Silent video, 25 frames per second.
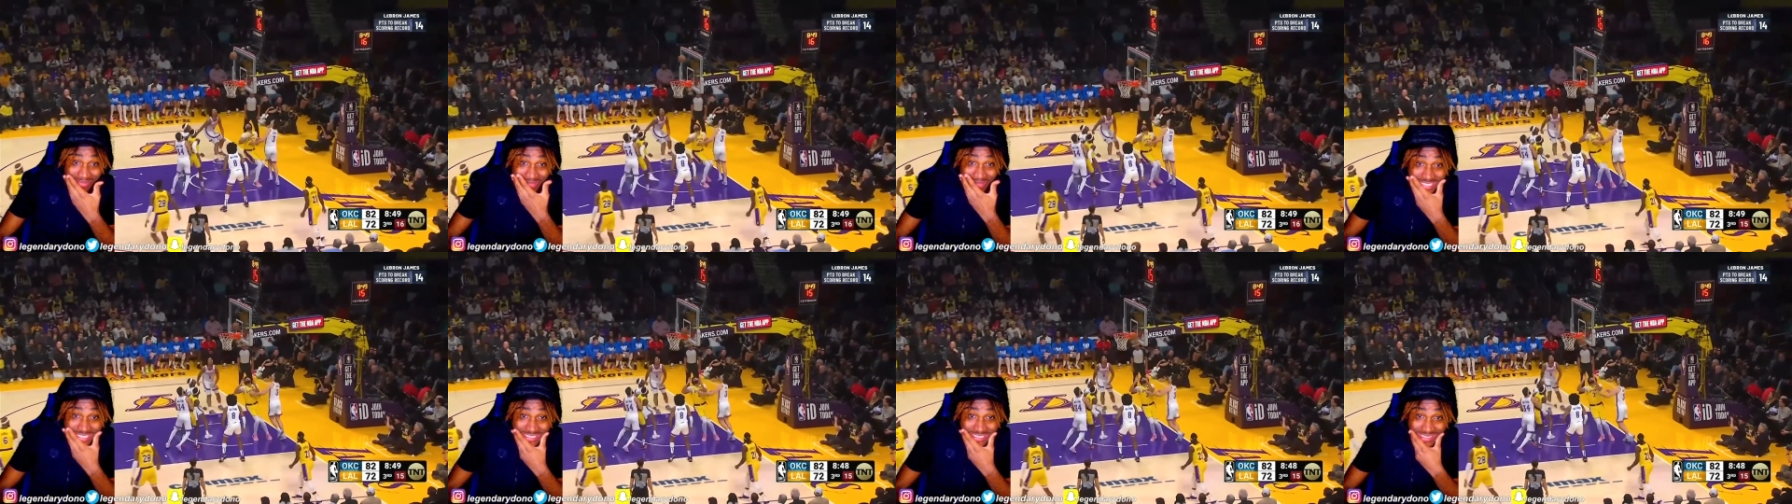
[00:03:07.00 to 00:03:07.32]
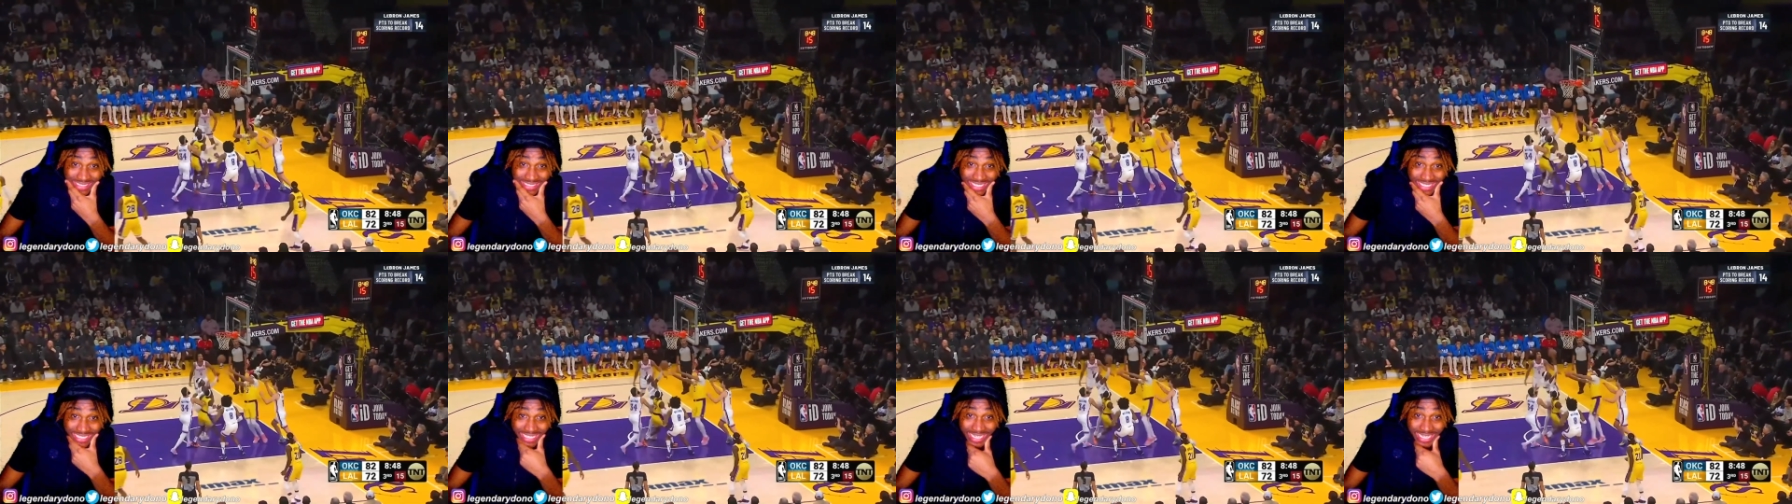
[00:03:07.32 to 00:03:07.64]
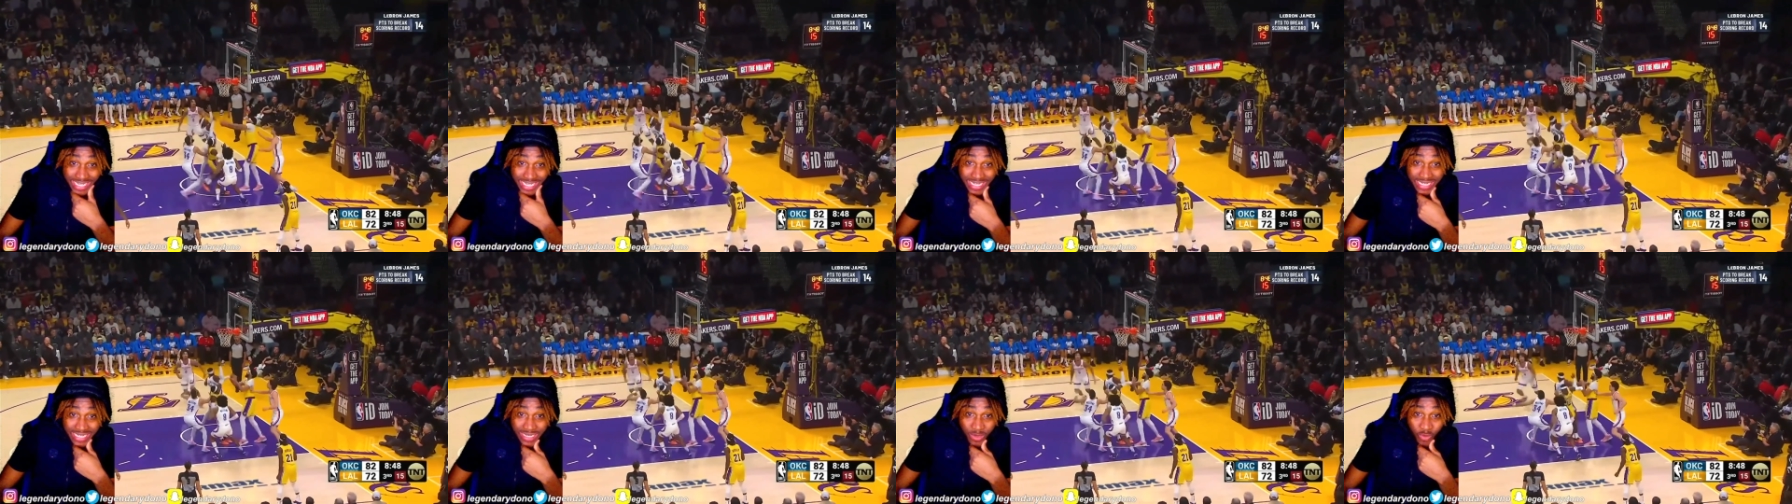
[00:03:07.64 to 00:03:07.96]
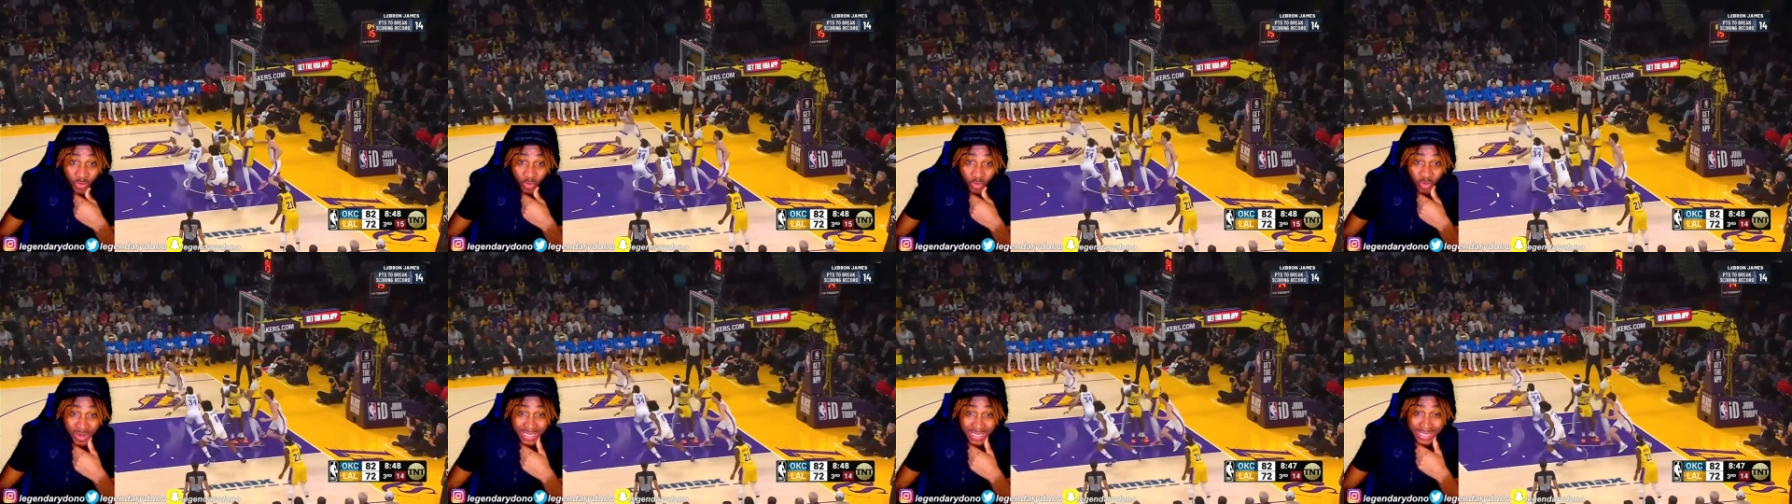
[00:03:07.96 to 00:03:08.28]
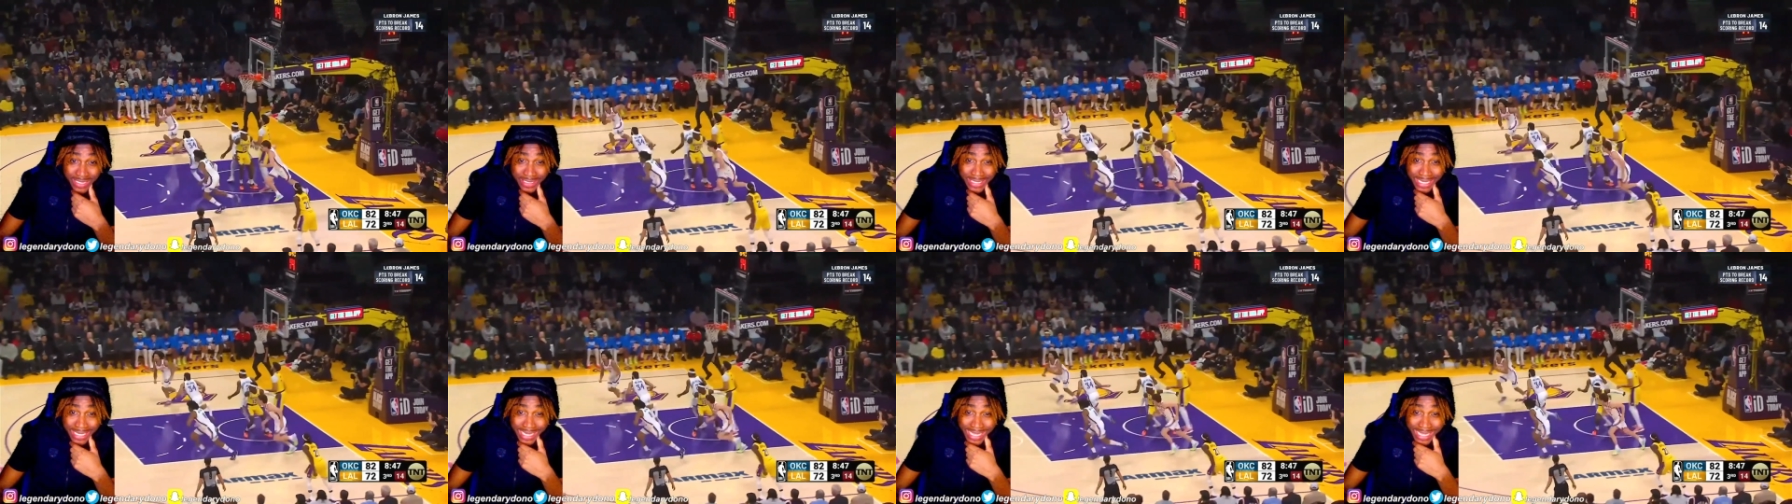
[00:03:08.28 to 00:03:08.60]
him yesterday now.
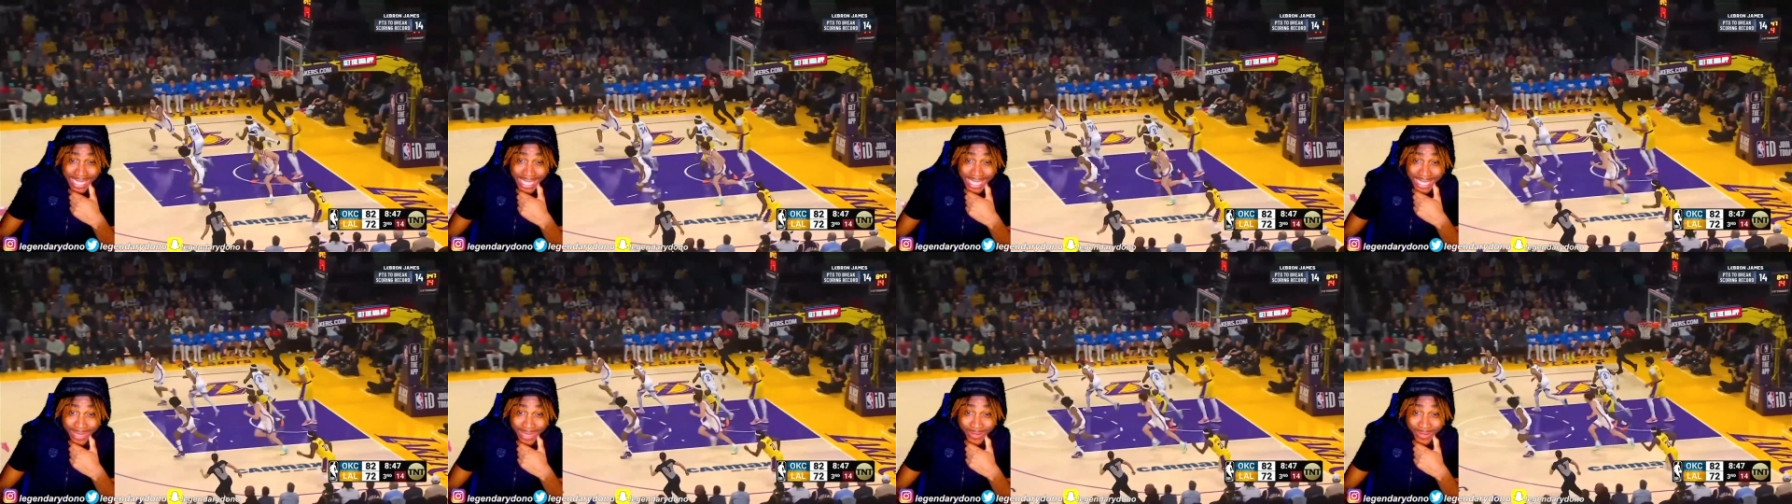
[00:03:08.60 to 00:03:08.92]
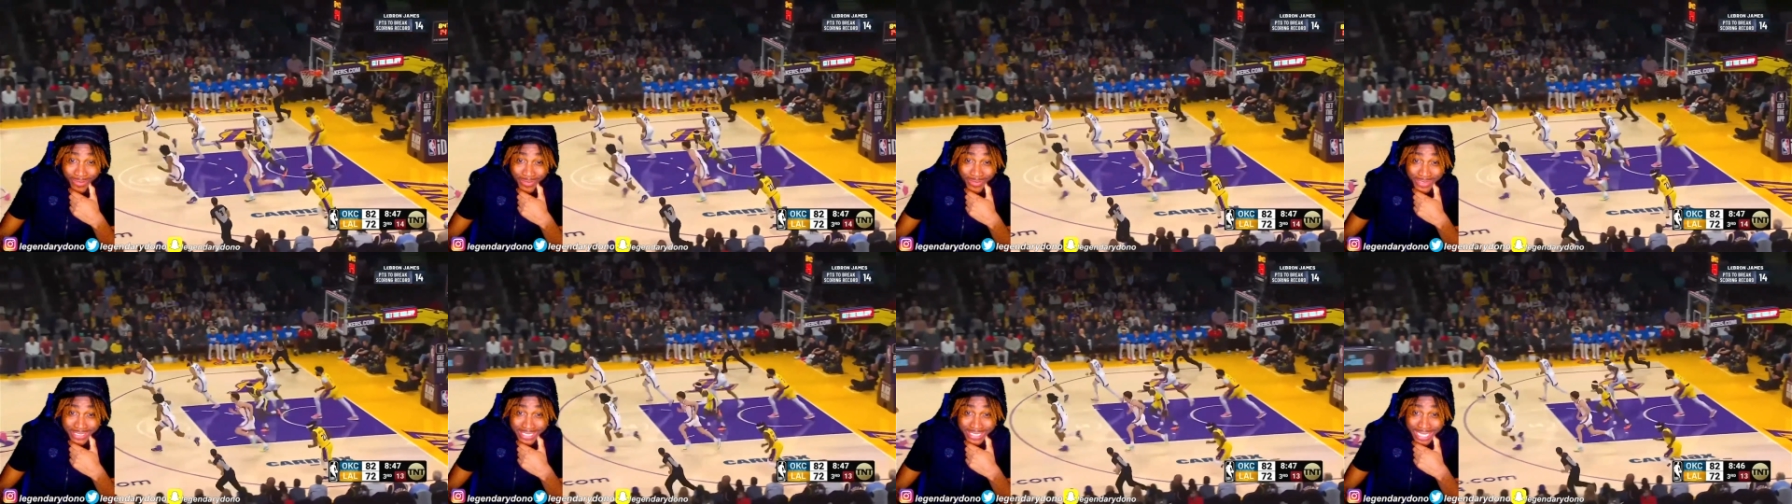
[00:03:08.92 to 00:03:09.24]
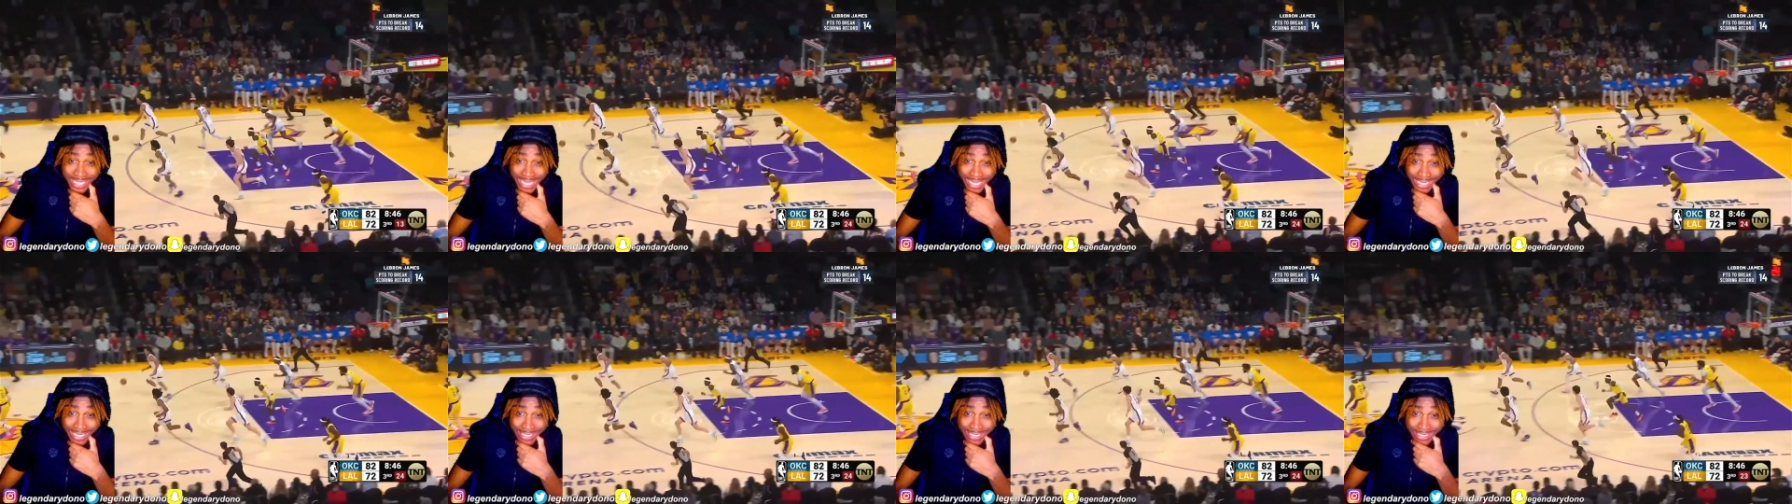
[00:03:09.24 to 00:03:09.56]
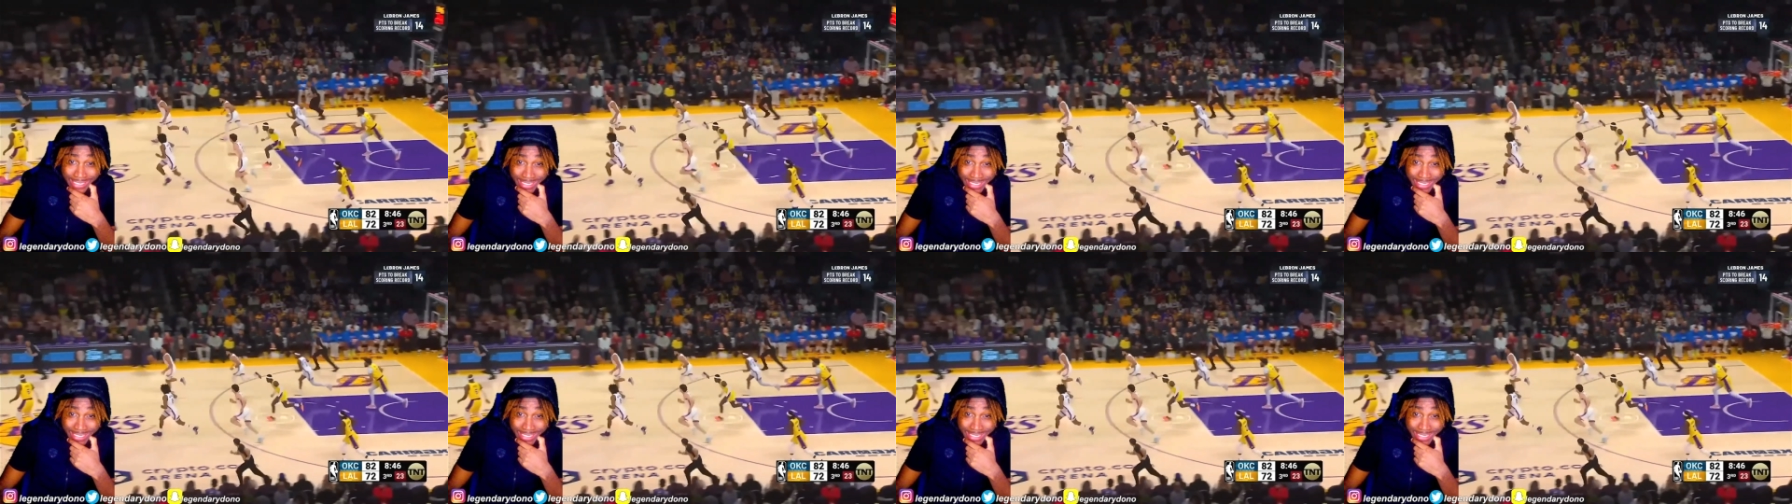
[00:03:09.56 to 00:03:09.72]
What the hell was that?